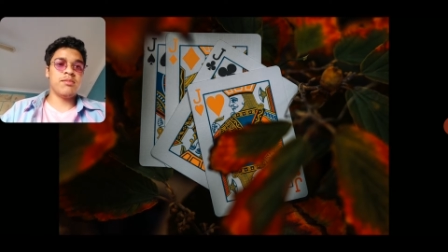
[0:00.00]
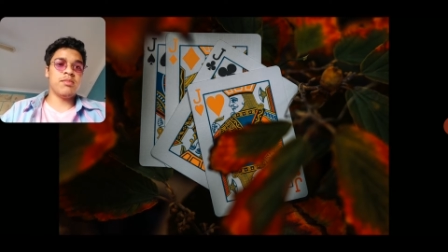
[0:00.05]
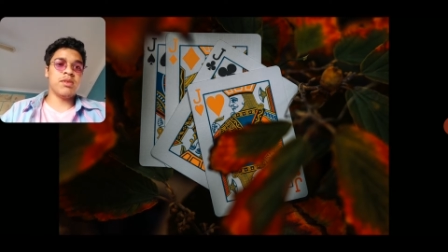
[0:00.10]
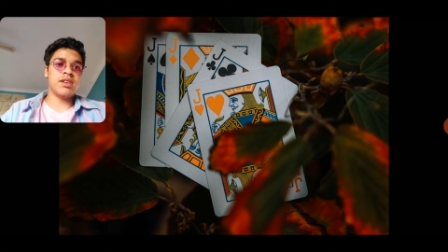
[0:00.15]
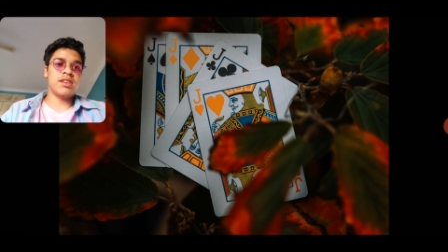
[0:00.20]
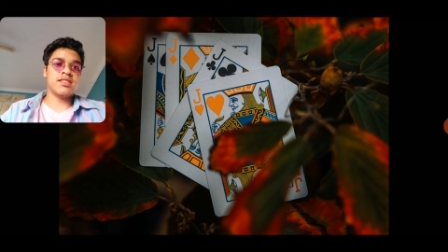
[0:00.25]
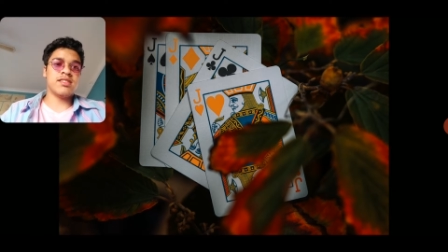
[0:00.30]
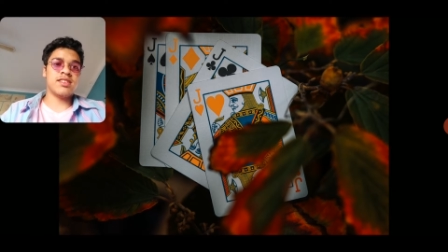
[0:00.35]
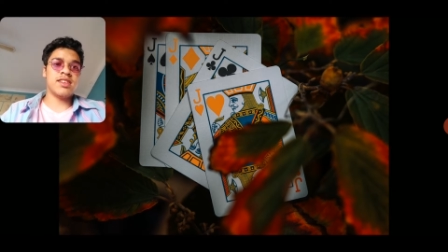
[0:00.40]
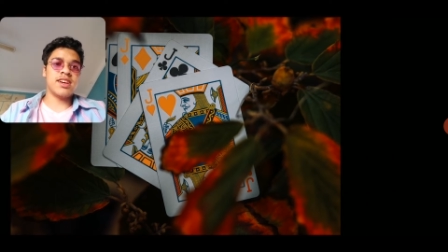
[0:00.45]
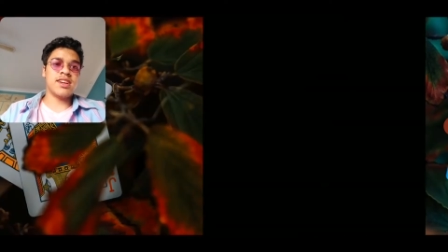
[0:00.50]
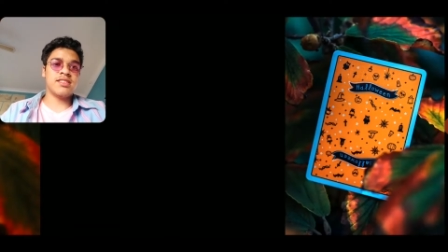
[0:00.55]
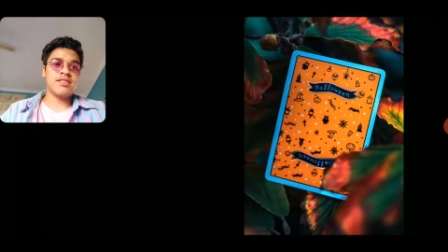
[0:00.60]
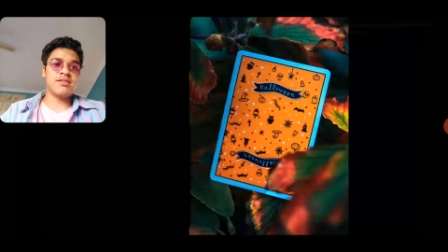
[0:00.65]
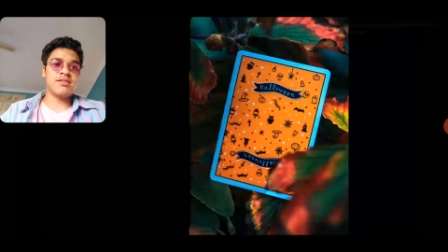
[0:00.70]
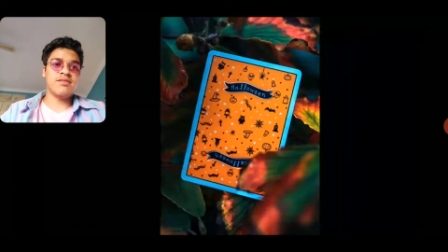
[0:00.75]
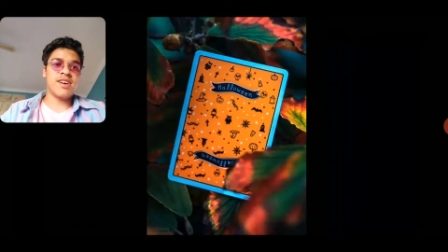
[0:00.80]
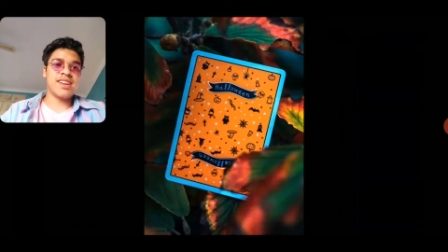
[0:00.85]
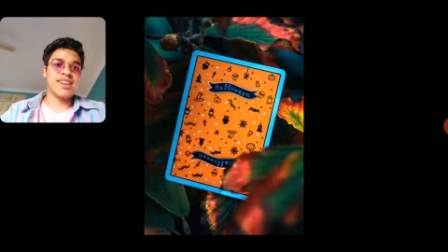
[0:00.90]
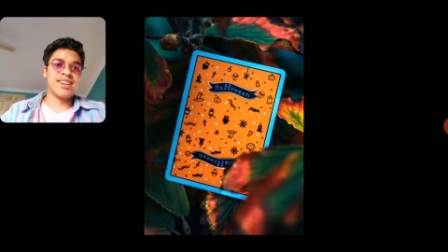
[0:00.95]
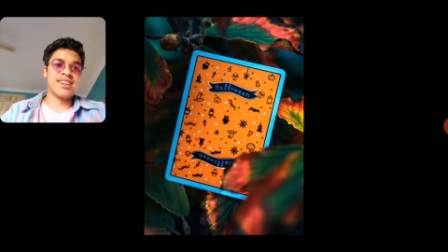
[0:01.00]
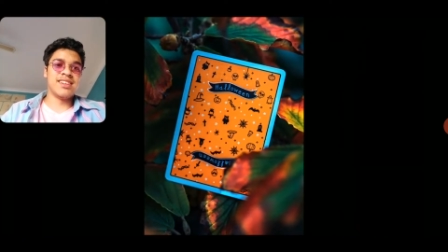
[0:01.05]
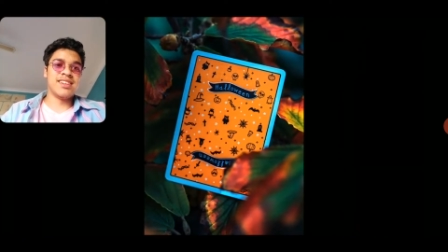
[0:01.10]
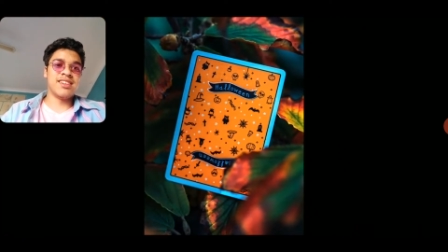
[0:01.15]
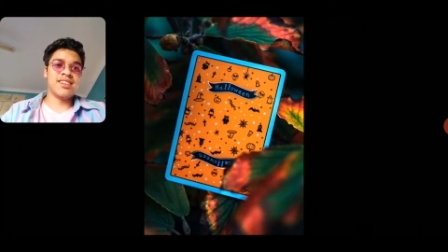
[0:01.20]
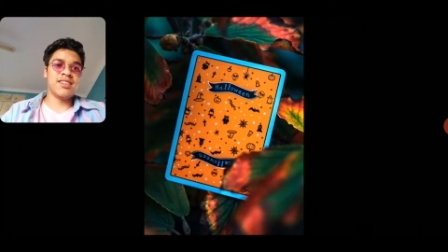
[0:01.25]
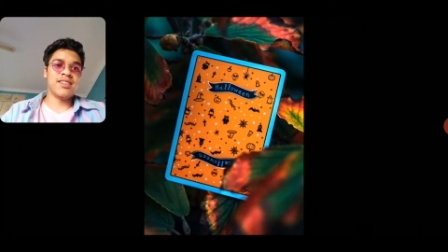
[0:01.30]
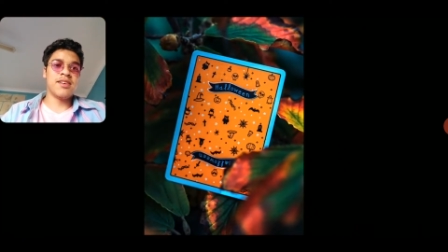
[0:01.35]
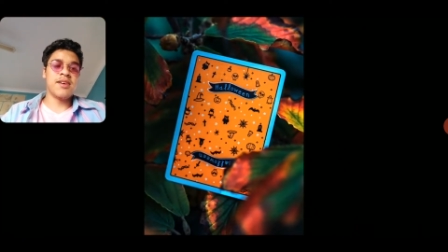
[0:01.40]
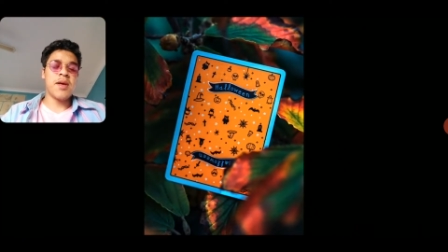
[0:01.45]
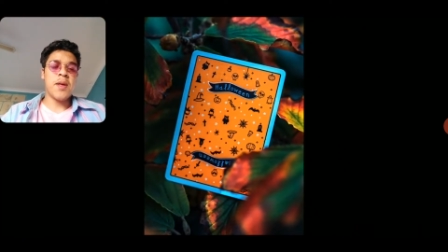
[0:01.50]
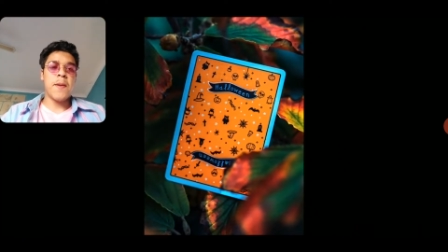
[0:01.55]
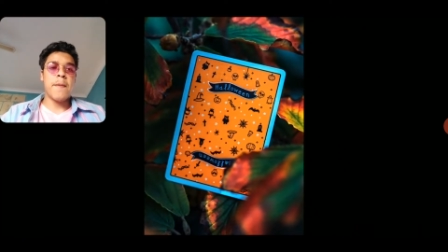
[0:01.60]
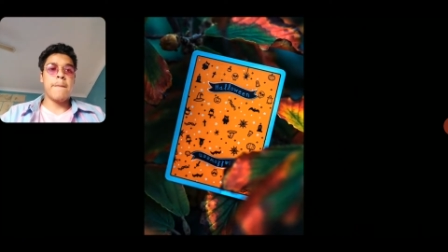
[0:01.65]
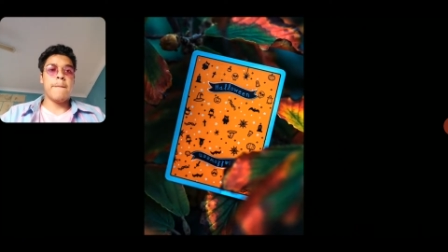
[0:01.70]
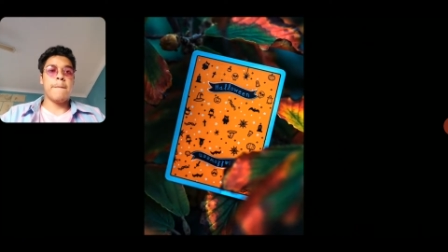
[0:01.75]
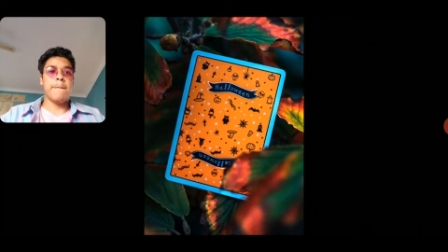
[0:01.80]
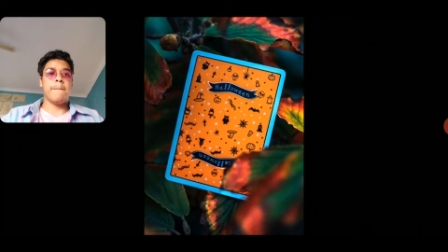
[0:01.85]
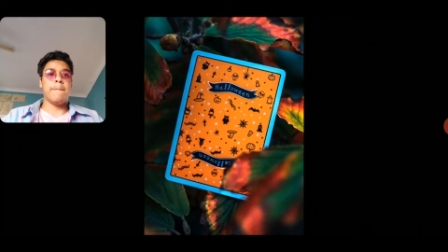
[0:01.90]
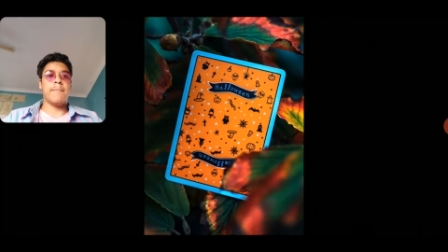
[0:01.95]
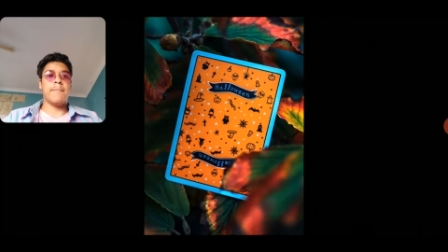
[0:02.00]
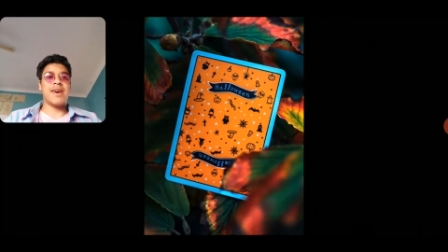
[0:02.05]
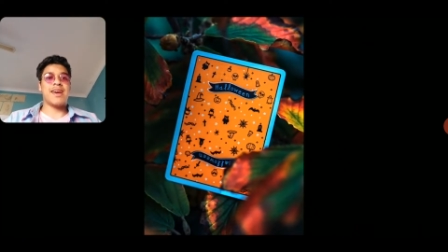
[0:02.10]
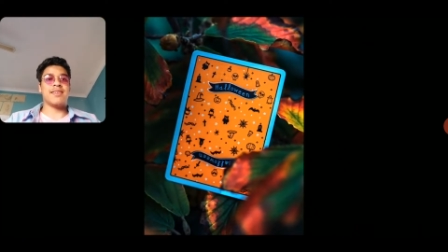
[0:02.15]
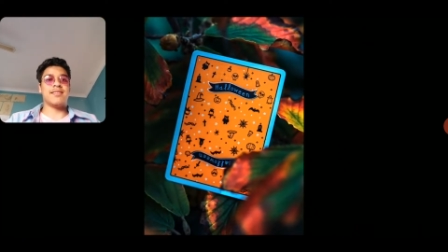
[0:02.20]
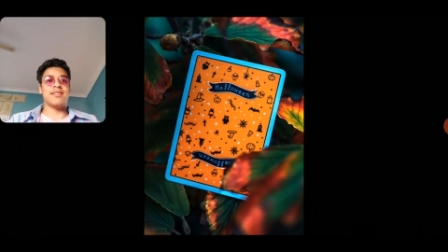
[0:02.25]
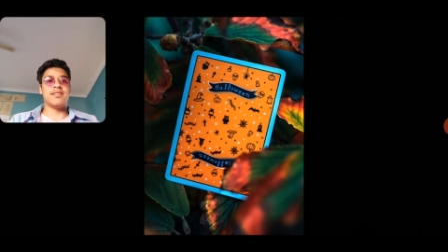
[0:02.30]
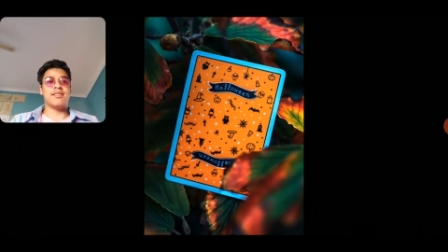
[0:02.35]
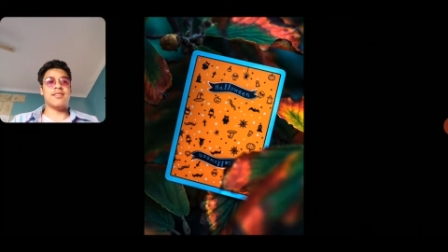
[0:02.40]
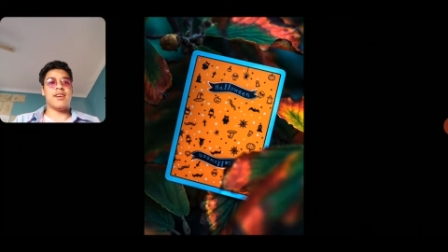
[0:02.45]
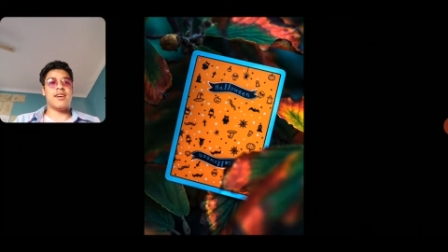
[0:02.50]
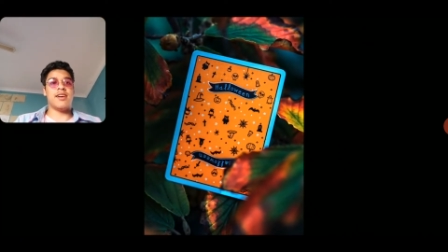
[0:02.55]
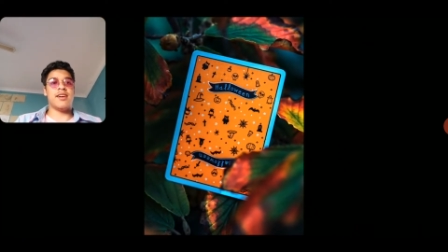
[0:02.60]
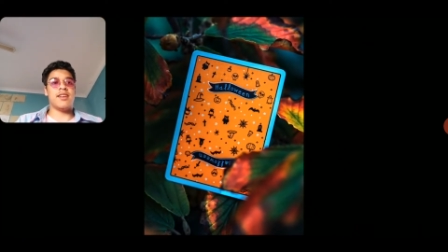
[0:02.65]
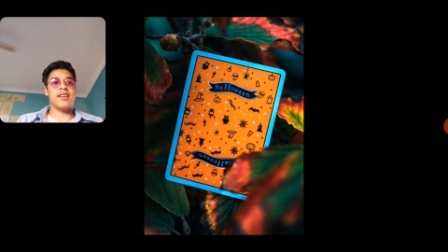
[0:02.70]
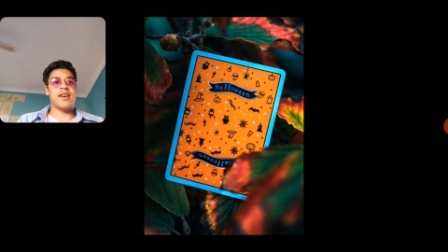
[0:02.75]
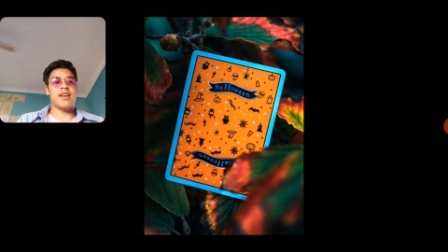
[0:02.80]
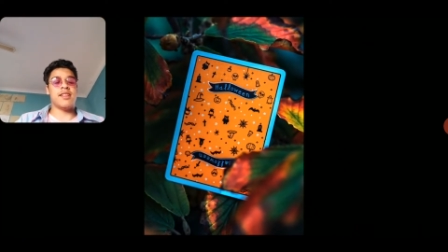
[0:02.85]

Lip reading: but it's a nice fun little back design.